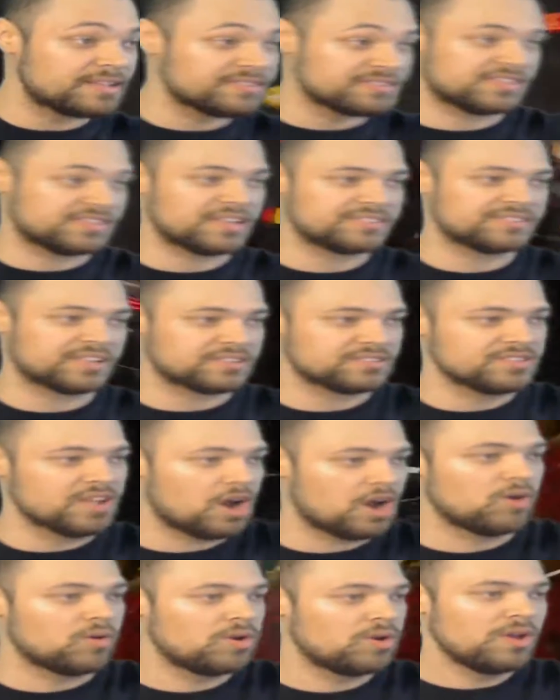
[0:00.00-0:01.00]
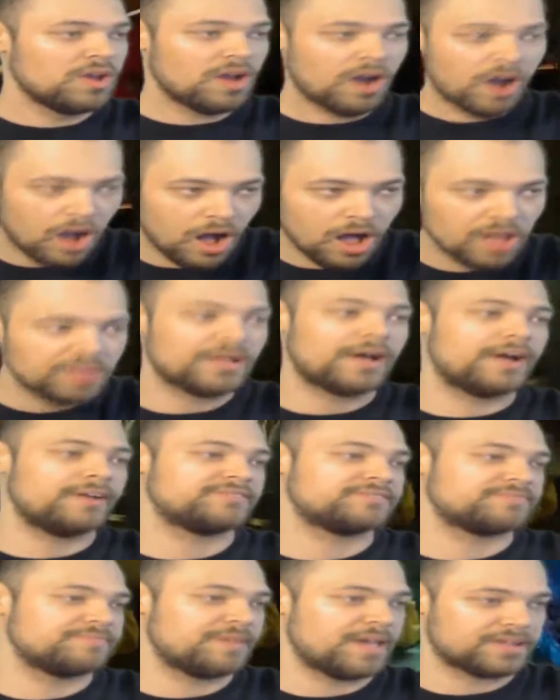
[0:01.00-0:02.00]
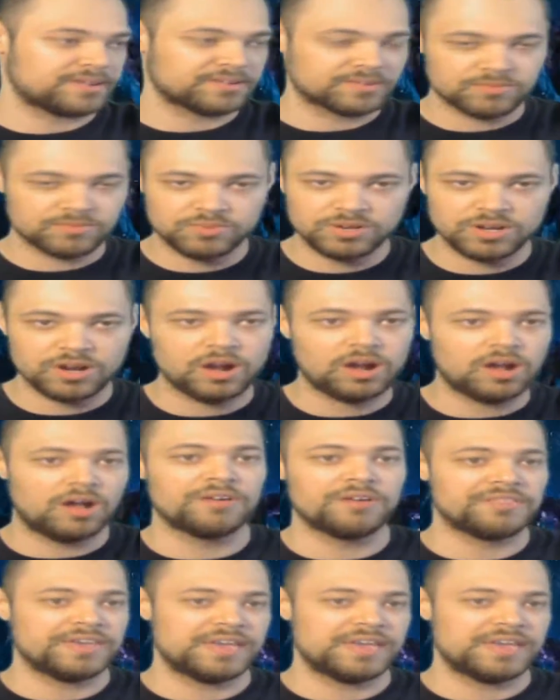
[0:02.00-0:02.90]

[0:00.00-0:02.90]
The other side's like, no, all lives matter, we're all